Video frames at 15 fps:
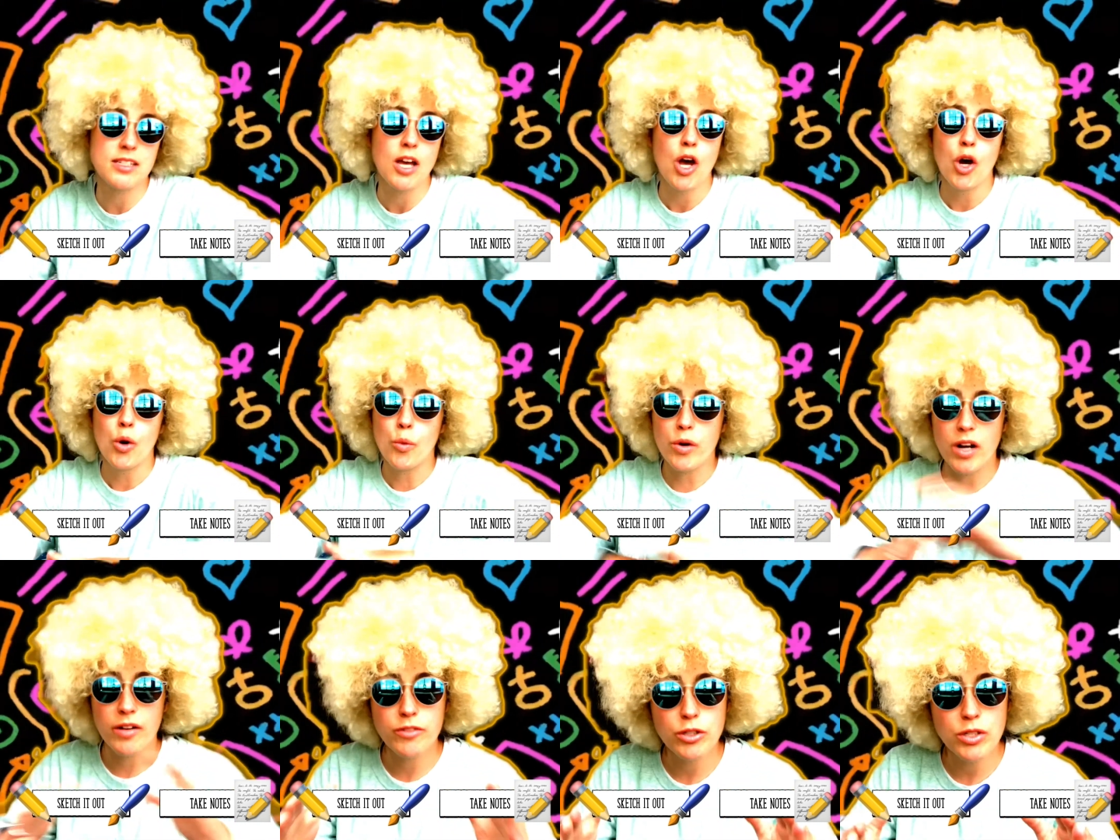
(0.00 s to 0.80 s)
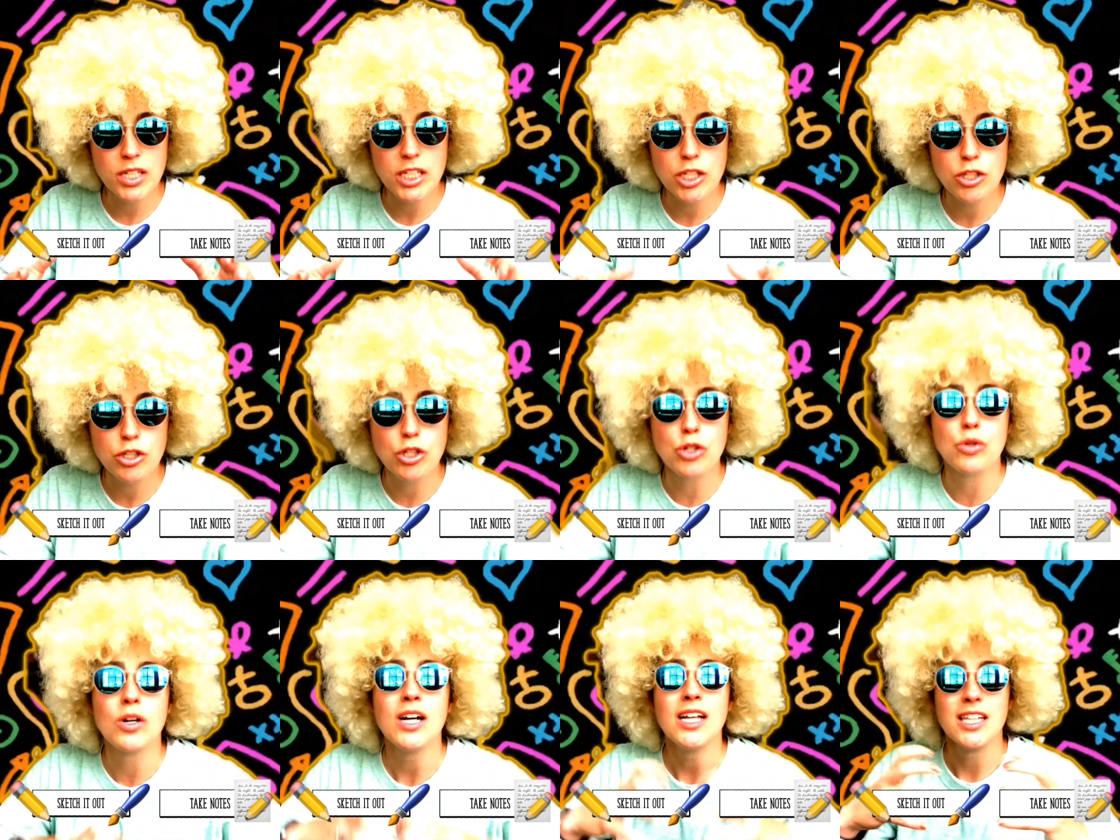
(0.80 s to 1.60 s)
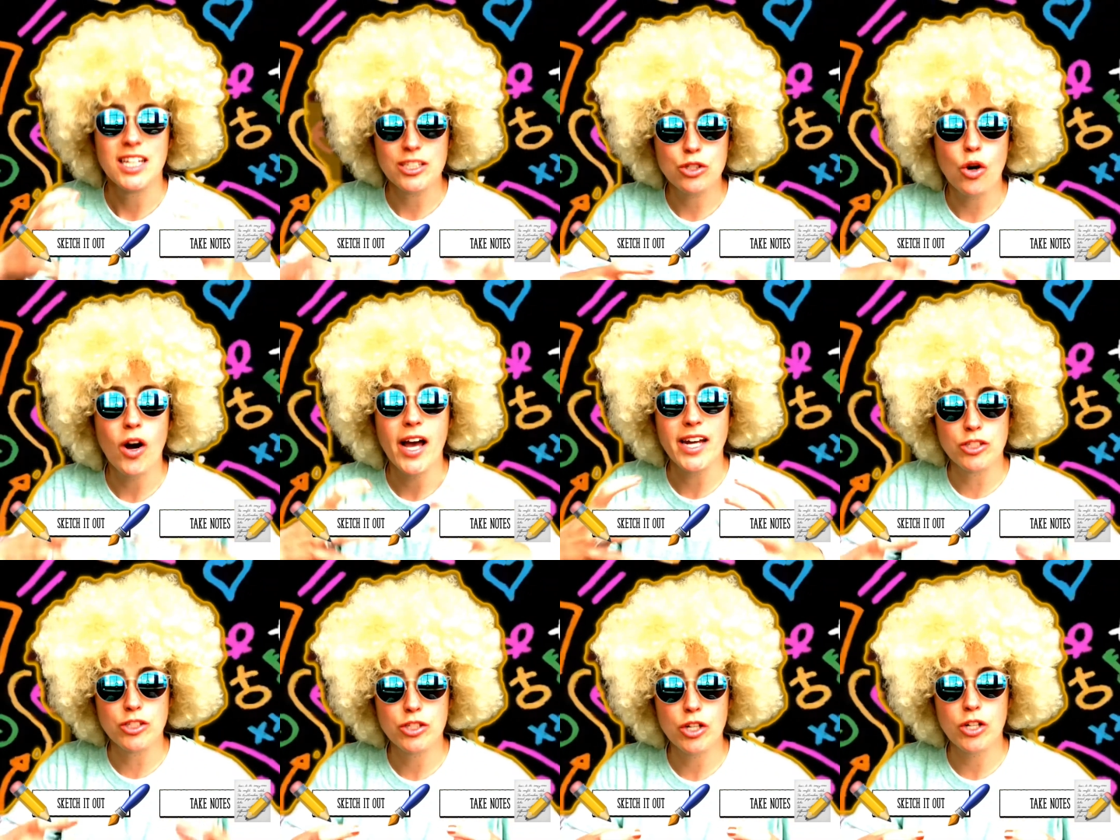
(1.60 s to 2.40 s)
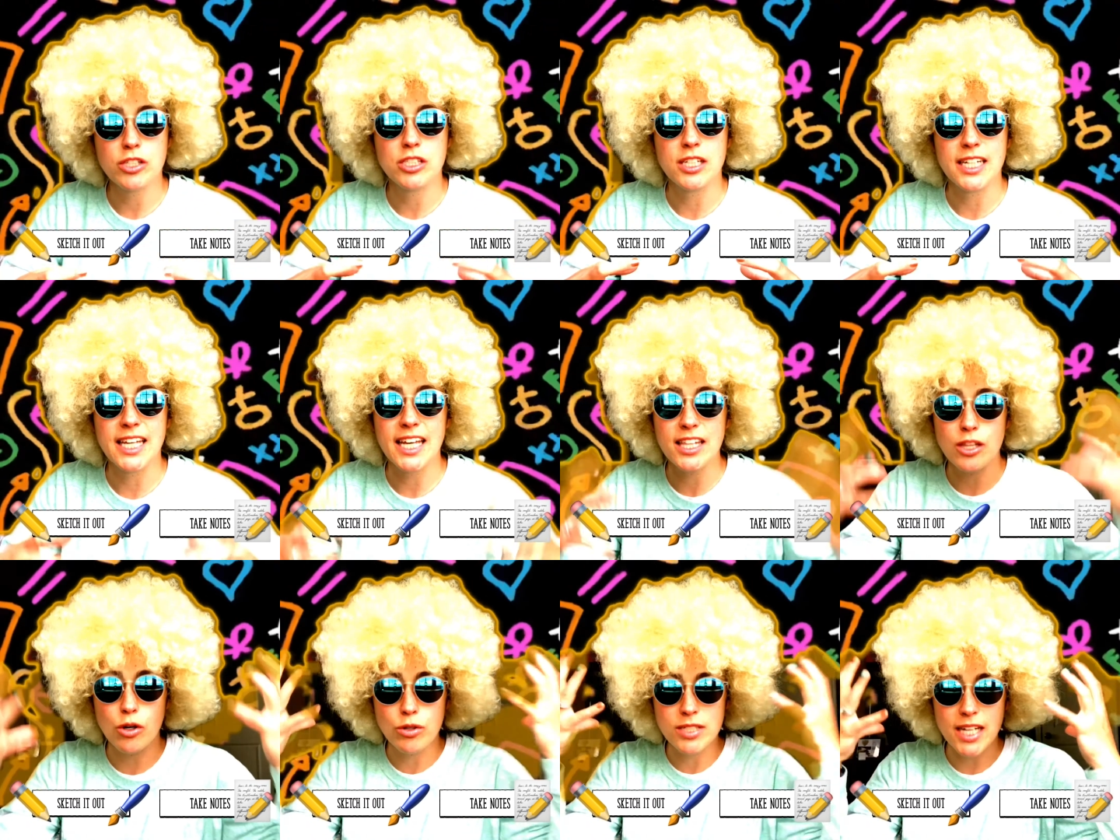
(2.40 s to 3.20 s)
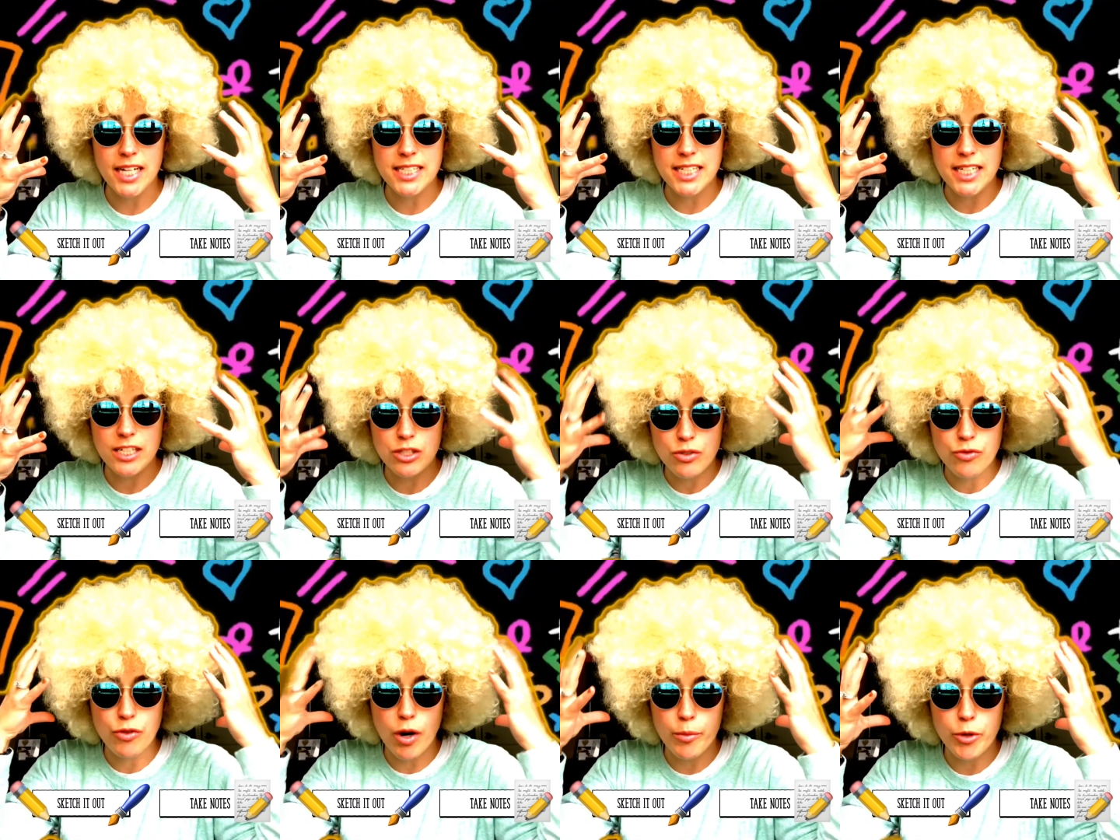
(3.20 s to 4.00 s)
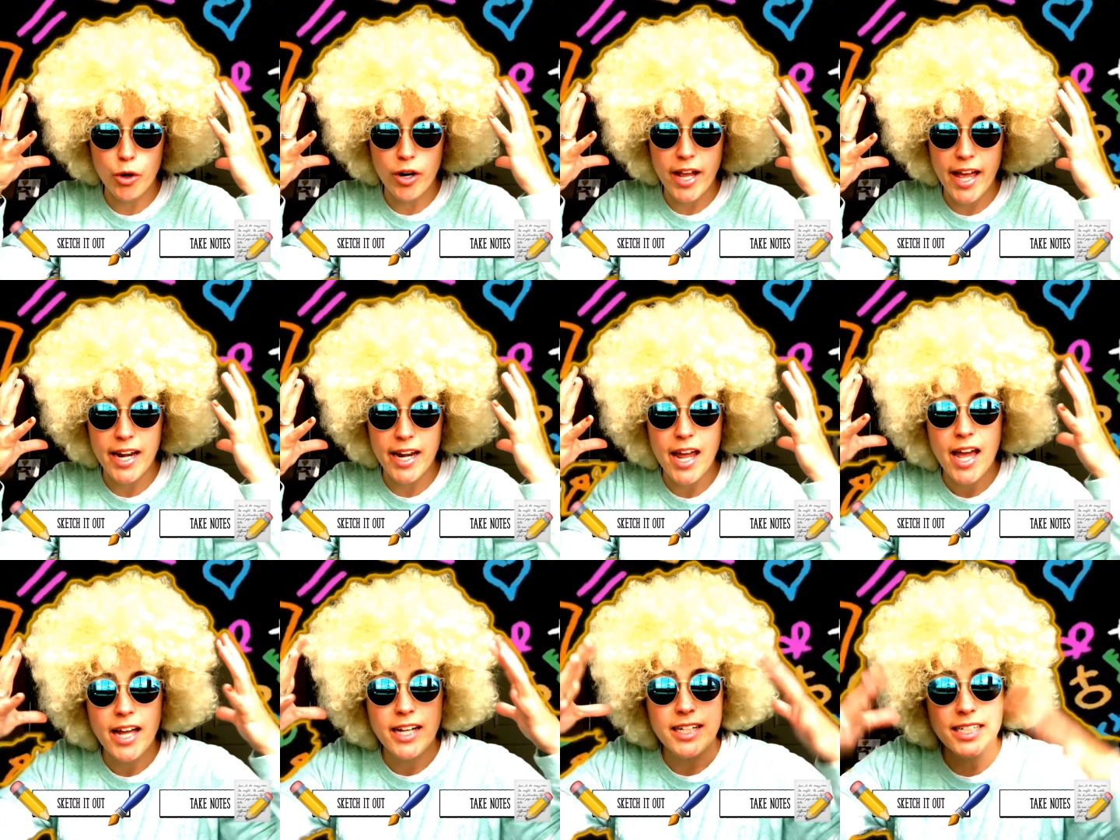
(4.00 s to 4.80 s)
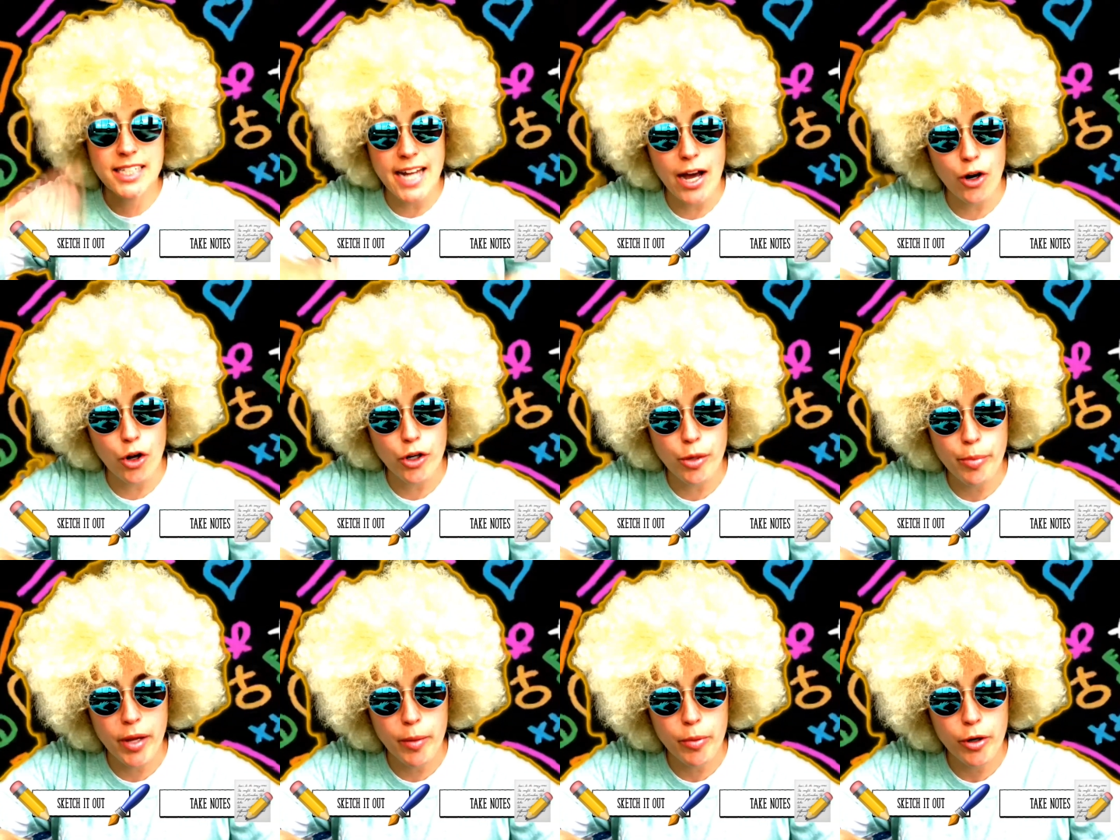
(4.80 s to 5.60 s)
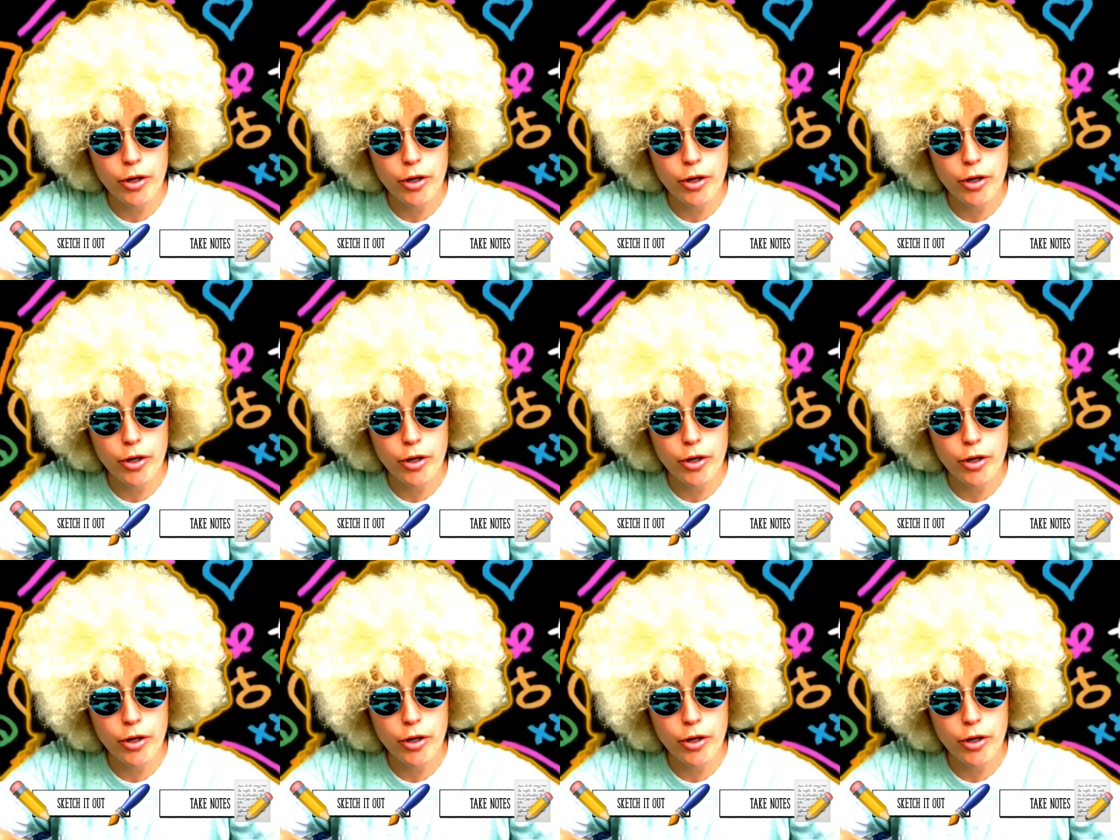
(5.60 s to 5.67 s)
whatever you need to do, let's go ahead and start to get those ideas from your head down onto paper.